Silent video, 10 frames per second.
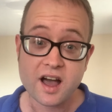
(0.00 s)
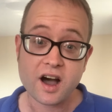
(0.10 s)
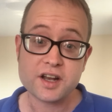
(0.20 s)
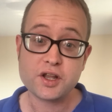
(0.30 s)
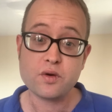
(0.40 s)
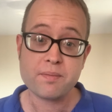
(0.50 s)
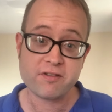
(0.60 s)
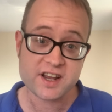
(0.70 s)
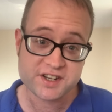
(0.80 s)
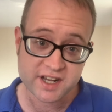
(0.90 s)
I do
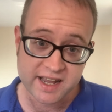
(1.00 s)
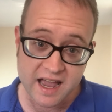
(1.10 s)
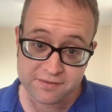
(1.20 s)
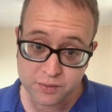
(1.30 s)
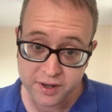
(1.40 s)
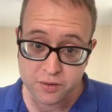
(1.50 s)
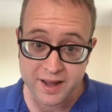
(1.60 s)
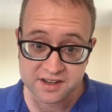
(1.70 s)
appreciate everyone who